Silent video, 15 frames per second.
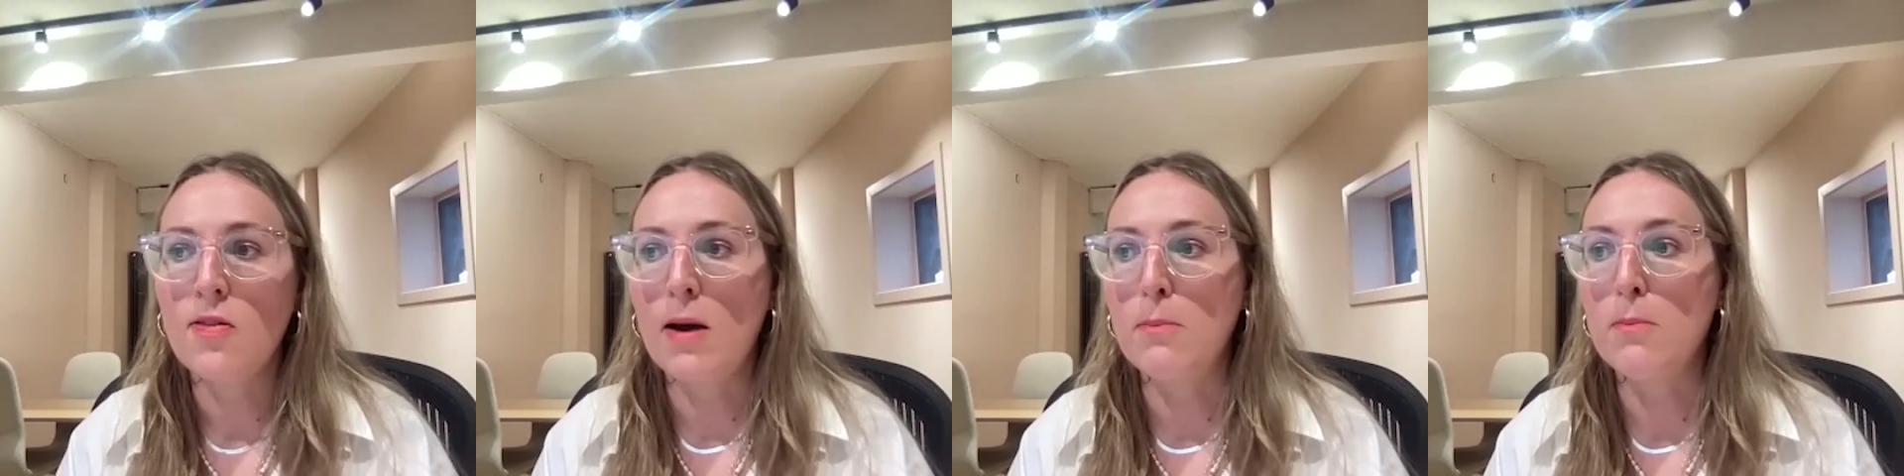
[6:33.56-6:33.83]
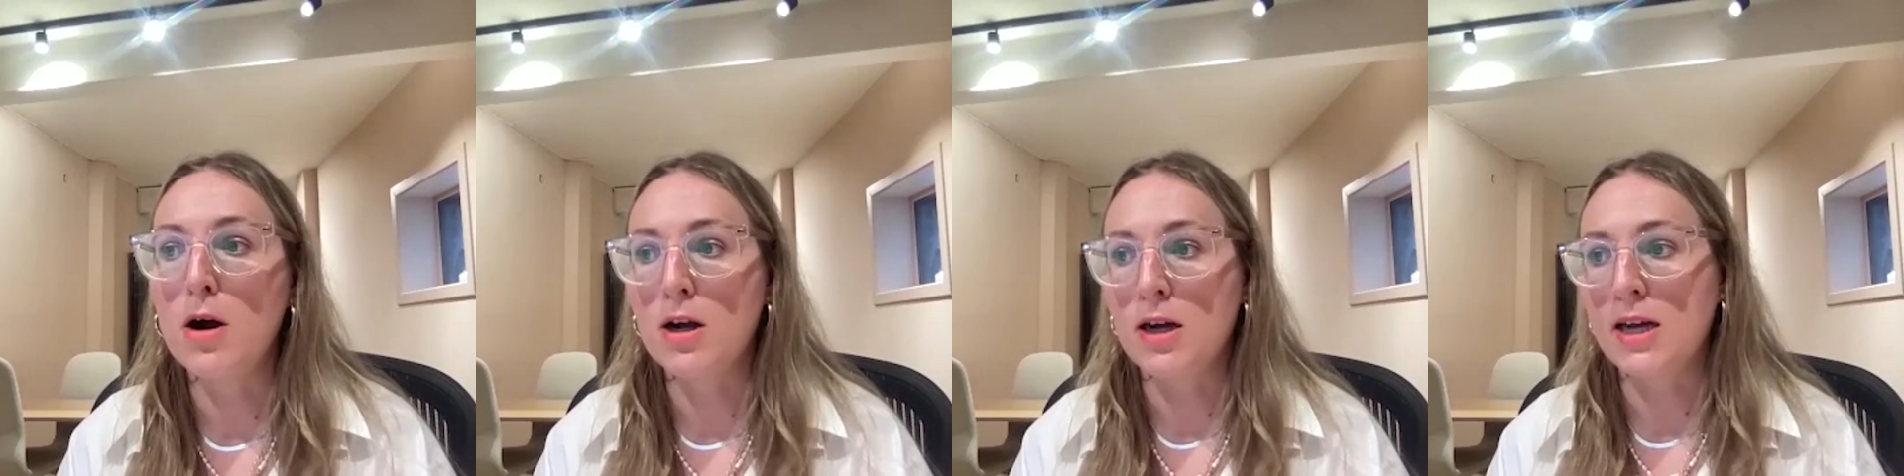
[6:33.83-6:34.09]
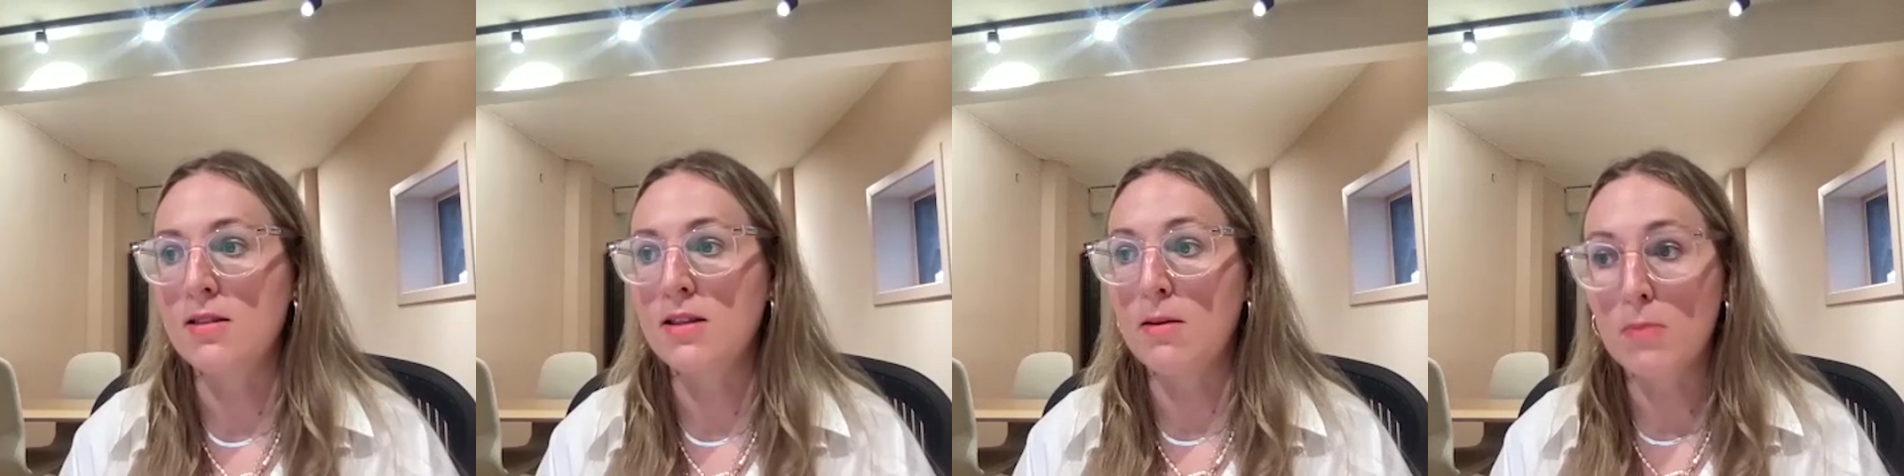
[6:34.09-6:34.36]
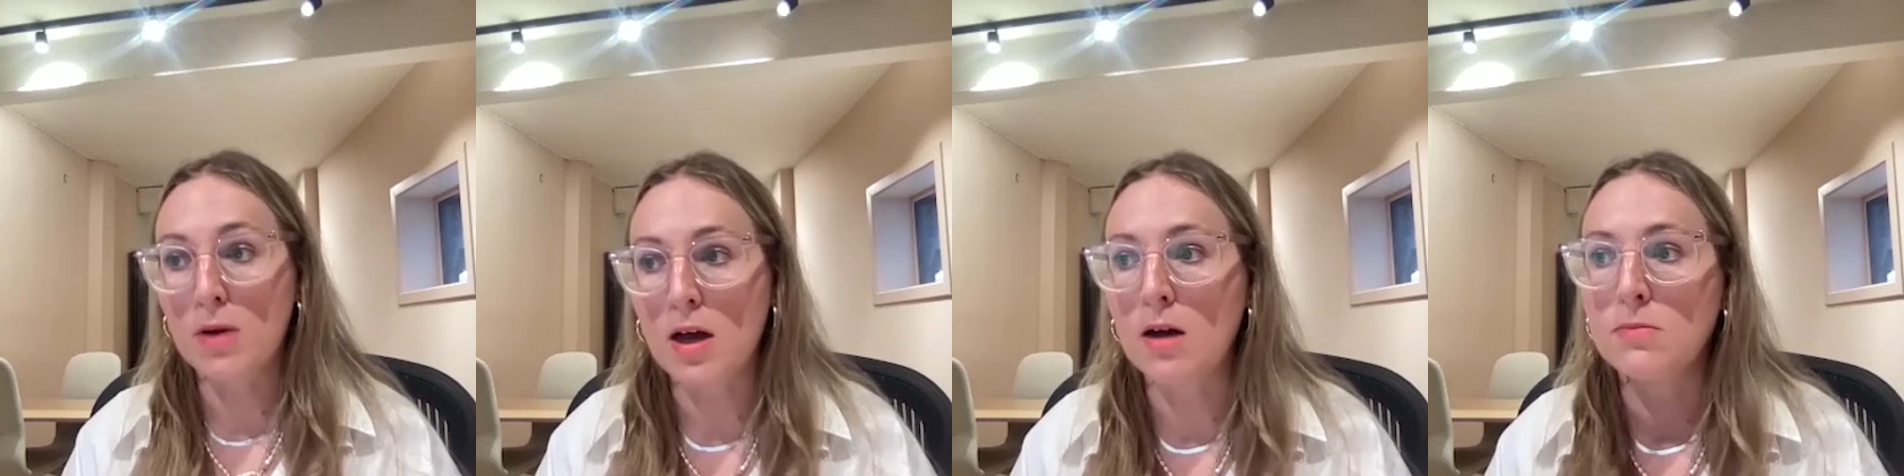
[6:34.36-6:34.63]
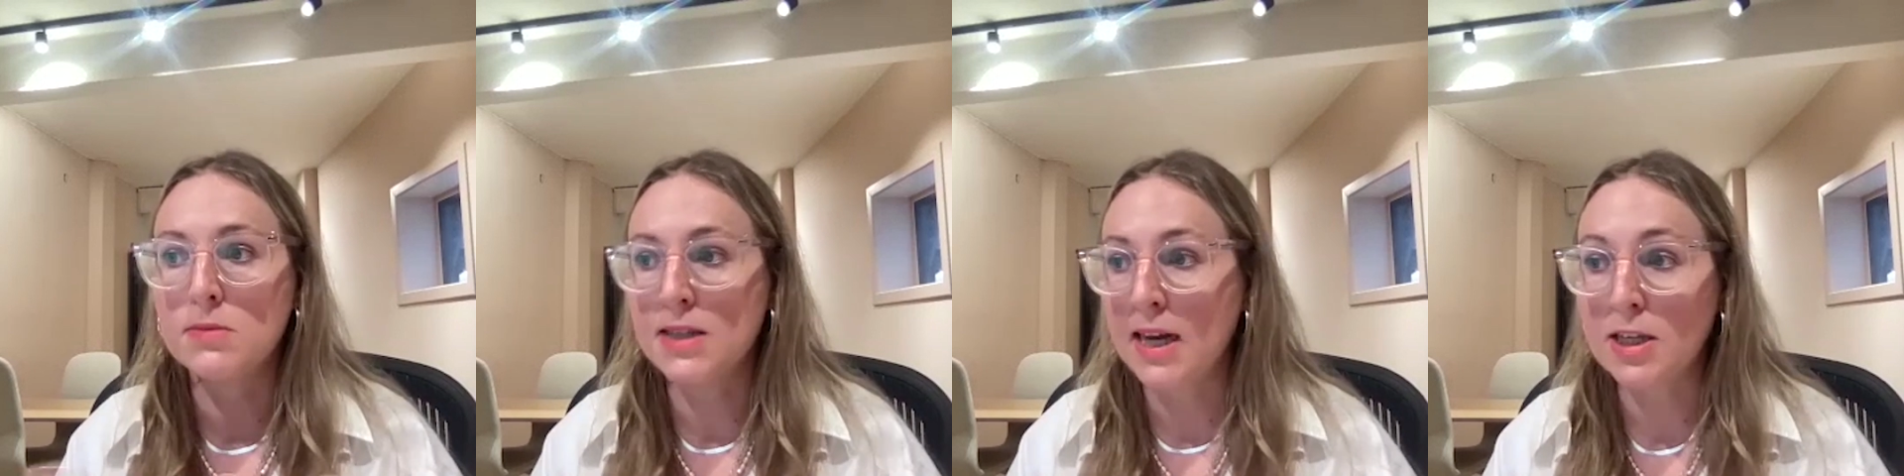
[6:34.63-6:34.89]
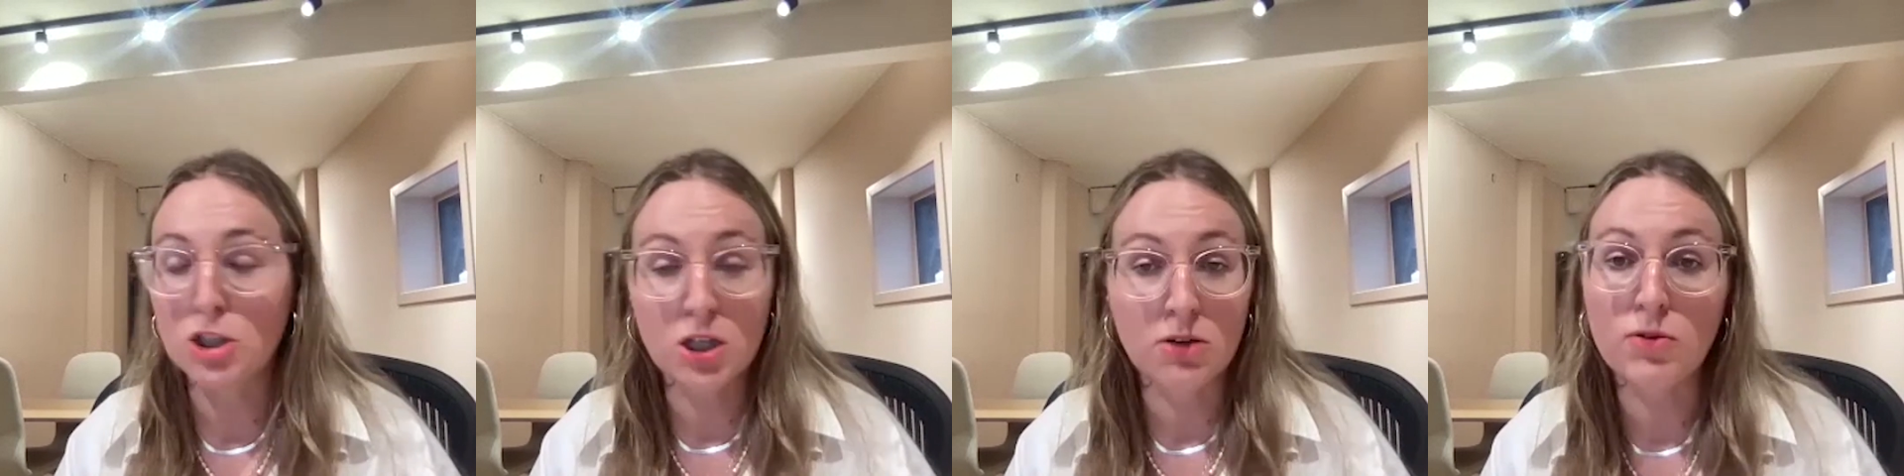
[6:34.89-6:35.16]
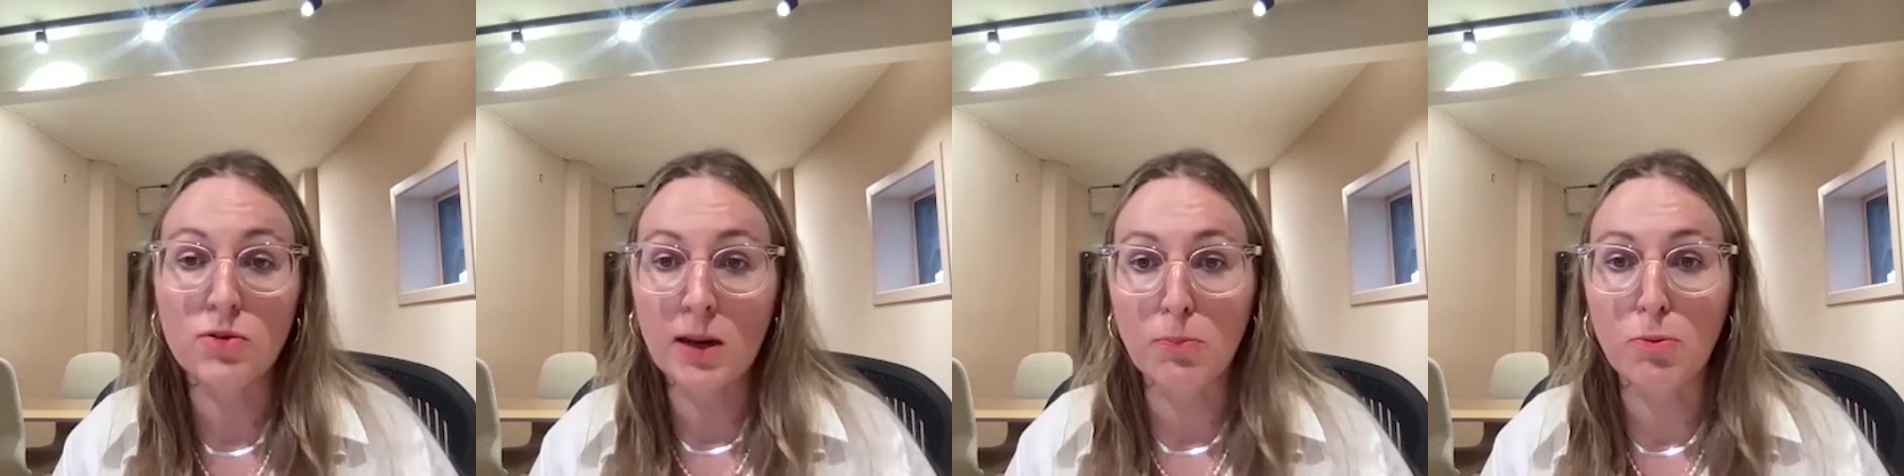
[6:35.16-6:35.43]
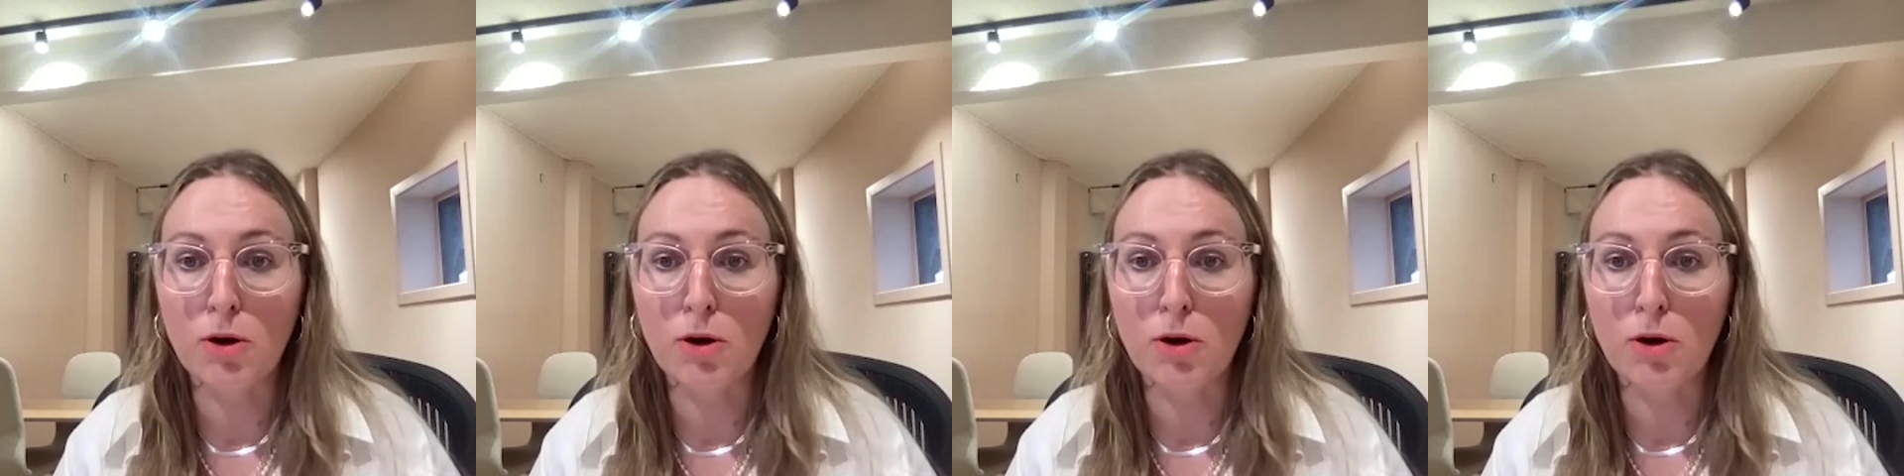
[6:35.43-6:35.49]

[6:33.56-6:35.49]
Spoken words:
that market then becomes actually a really